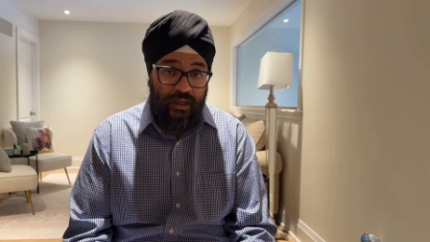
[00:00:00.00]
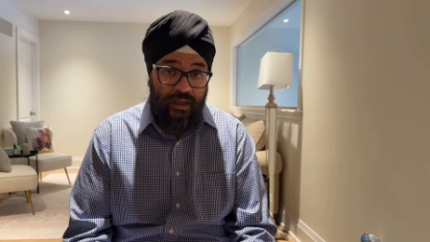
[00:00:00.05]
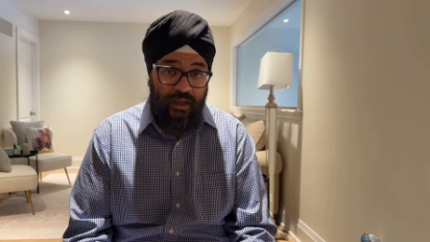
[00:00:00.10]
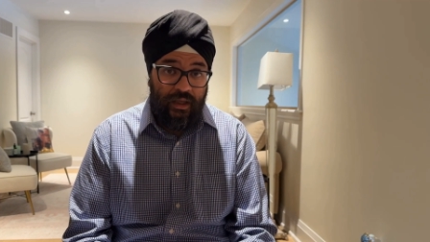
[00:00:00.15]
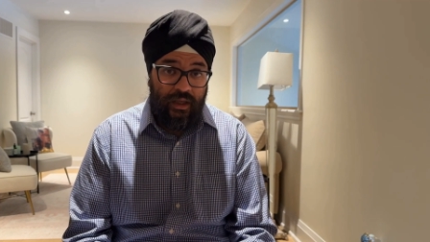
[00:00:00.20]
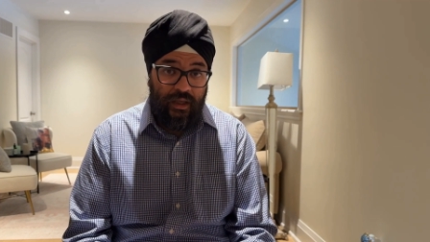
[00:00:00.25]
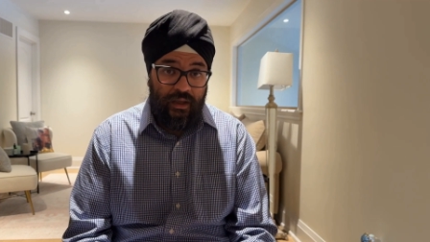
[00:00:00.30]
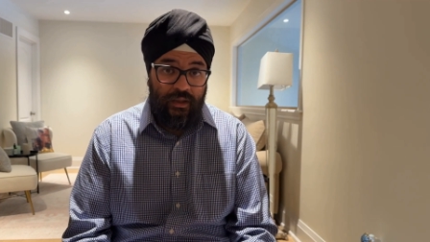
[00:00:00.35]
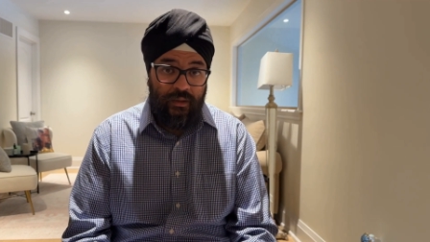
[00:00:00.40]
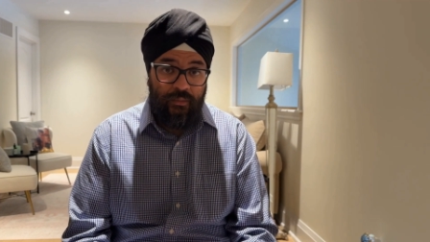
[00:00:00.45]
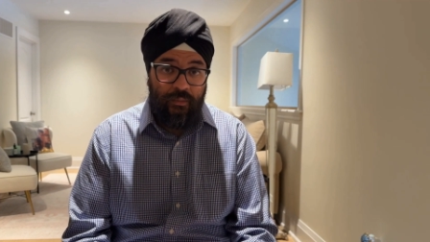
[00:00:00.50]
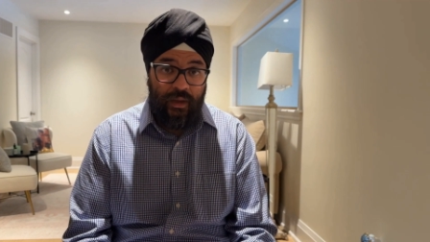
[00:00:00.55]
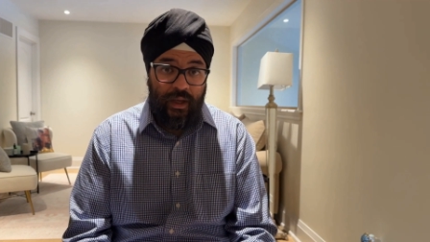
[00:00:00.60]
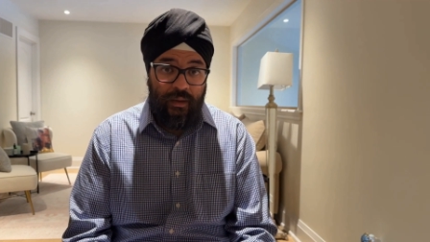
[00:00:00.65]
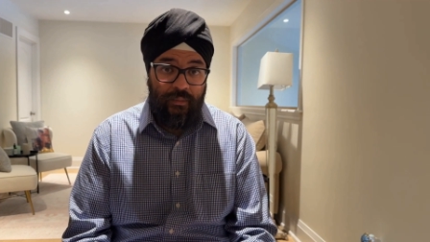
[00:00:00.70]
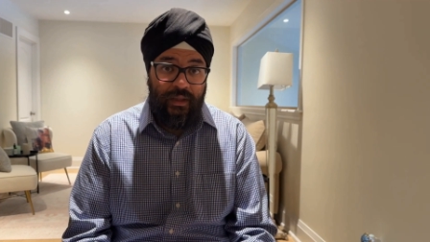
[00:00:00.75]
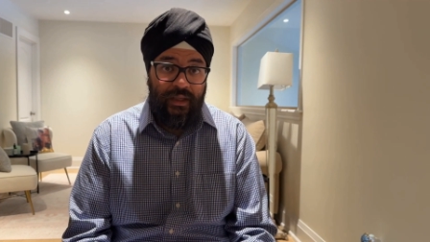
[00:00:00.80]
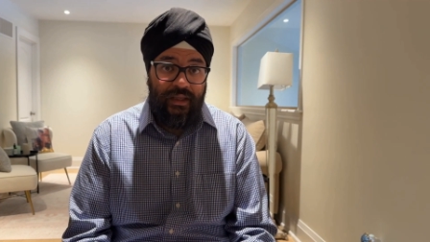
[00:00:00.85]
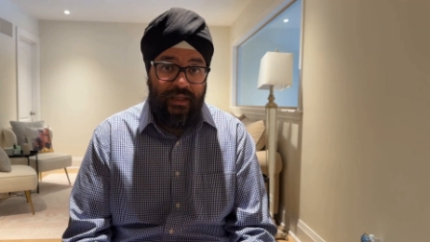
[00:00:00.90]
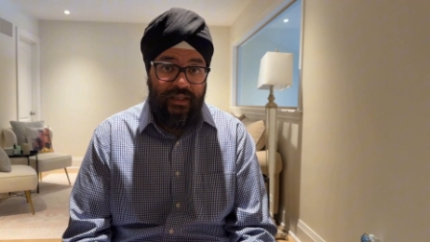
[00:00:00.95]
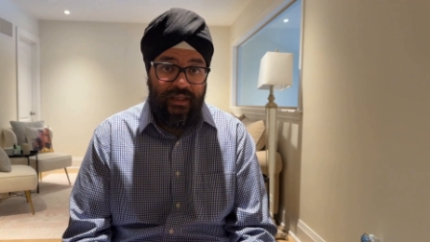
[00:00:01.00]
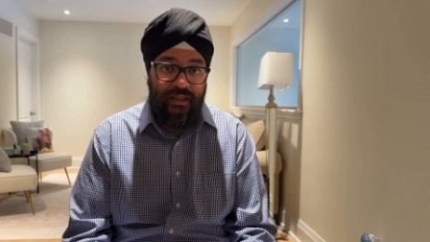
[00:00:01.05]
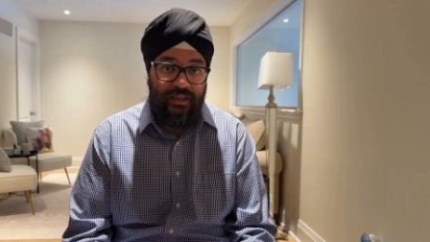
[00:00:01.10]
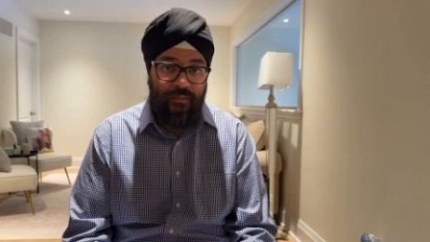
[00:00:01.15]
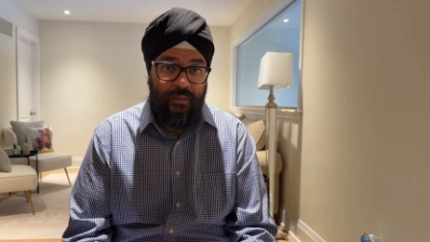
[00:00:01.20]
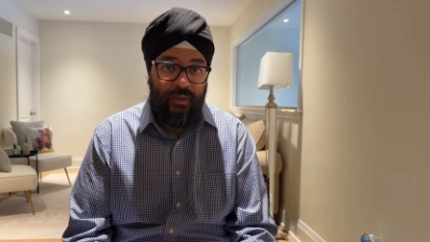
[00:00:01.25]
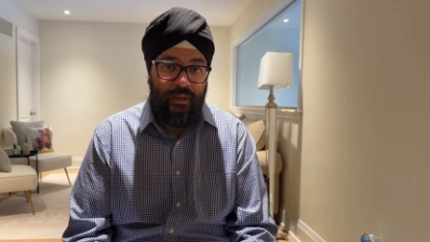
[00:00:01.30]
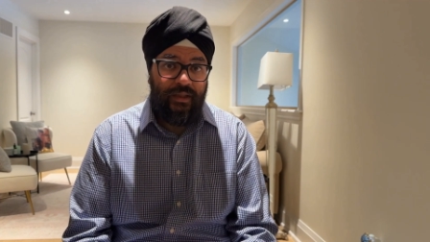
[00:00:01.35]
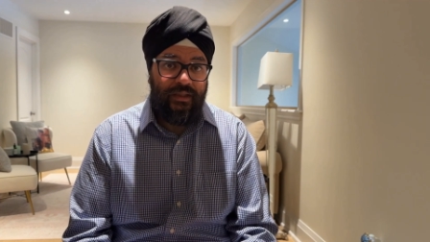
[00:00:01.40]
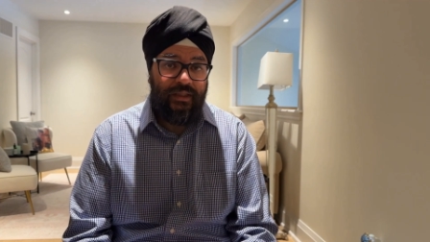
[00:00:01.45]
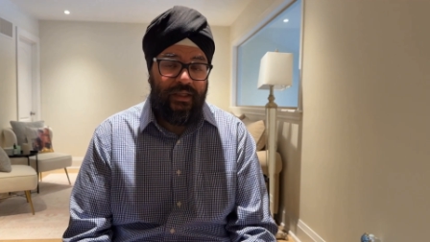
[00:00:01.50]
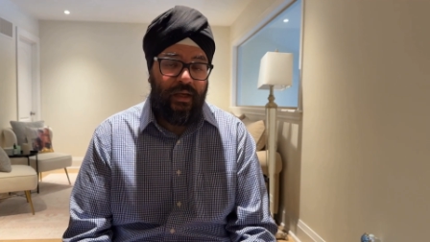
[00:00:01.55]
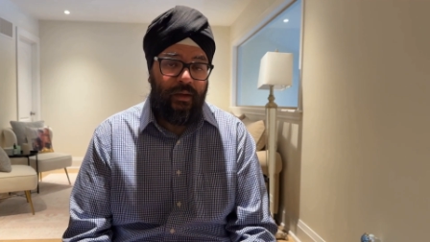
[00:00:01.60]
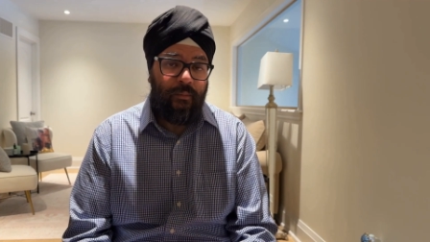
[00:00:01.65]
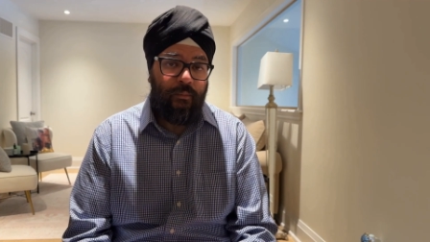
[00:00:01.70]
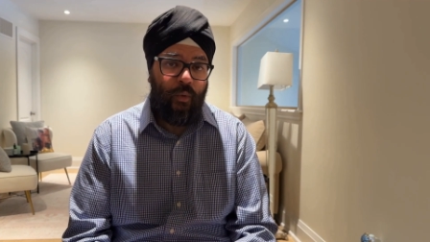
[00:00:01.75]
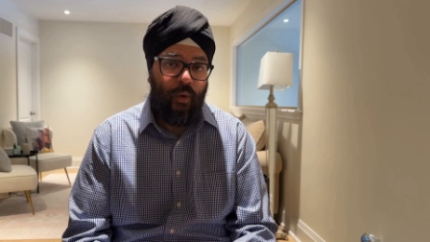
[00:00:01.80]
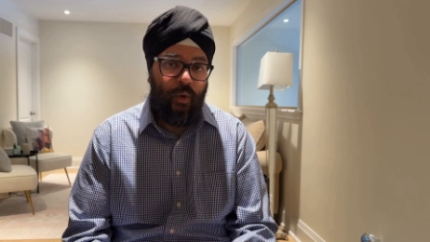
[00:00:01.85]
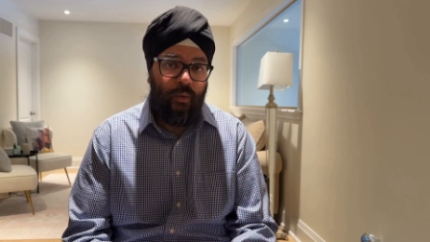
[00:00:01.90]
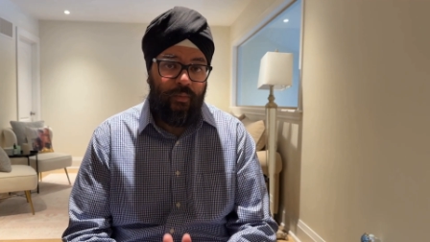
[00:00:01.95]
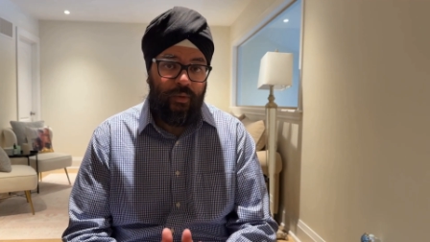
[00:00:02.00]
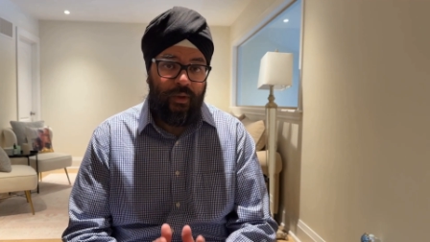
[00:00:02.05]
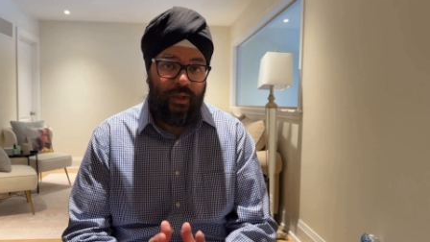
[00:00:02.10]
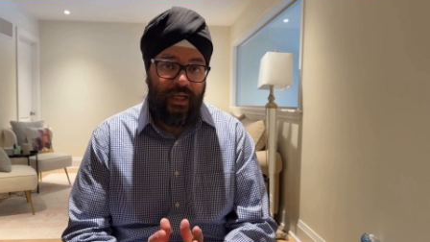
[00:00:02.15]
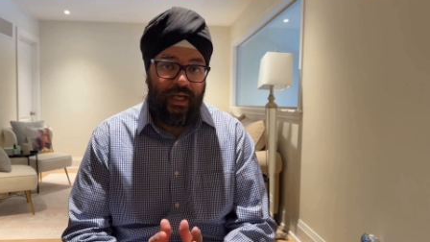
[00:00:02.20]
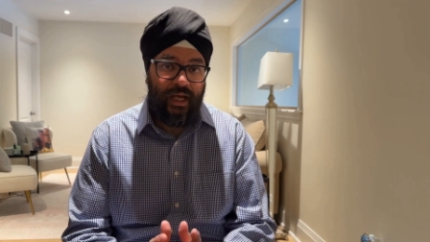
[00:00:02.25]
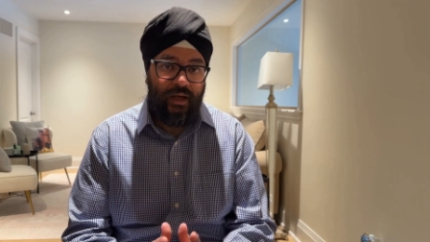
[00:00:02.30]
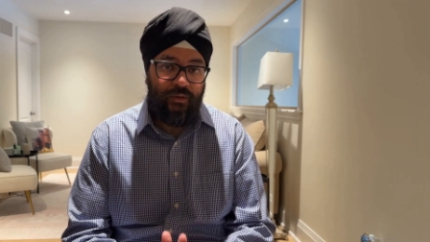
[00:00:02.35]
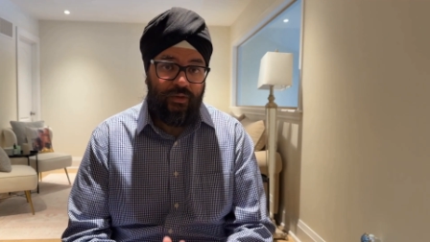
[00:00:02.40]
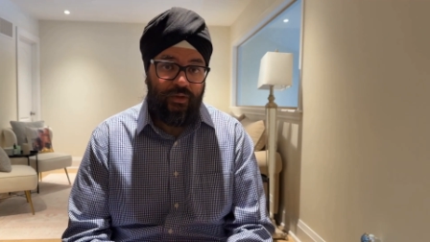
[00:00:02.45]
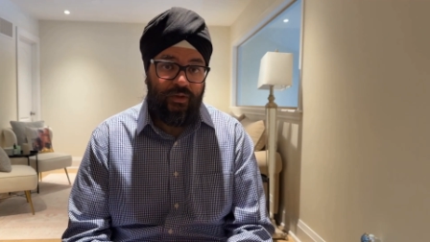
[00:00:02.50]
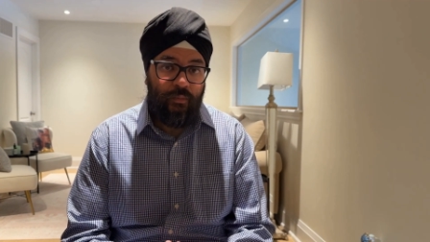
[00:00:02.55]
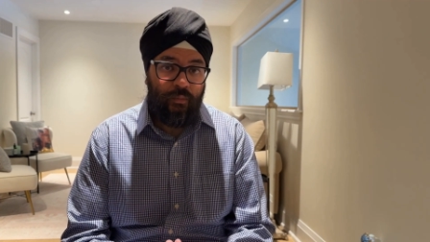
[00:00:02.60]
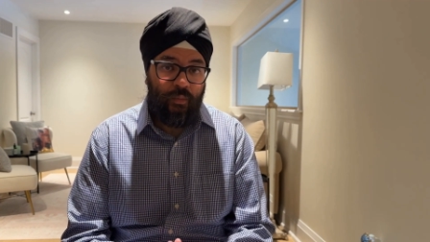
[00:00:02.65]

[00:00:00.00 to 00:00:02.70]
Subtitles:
Clearly, Brampton is experiencing a more pronounced